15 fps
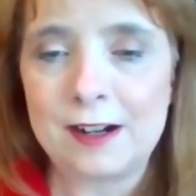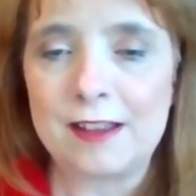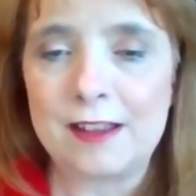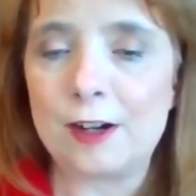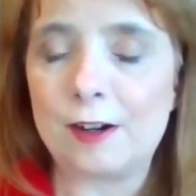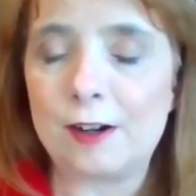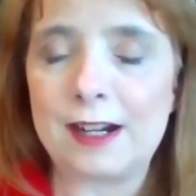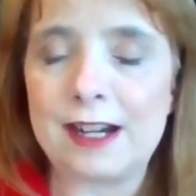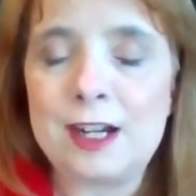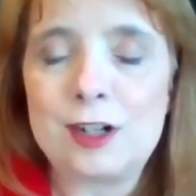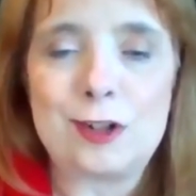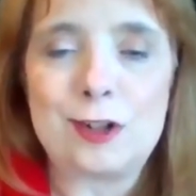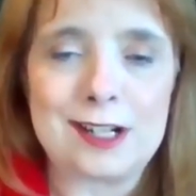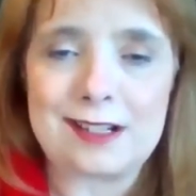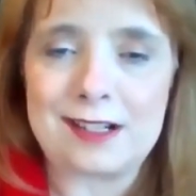their
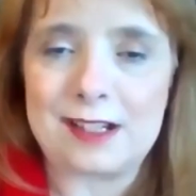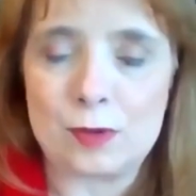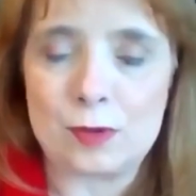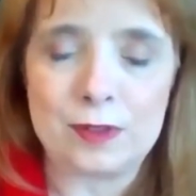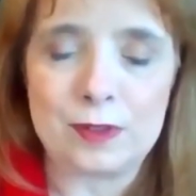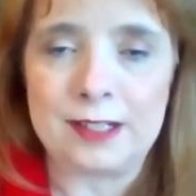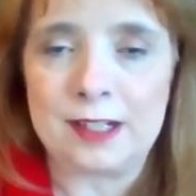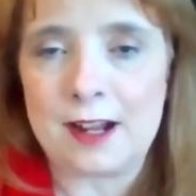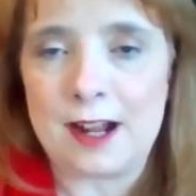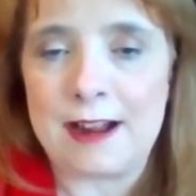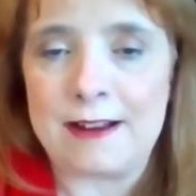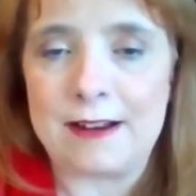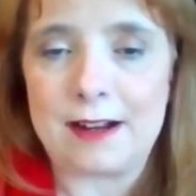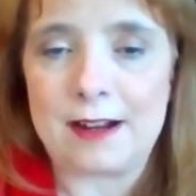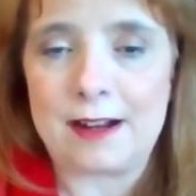interest is really gone.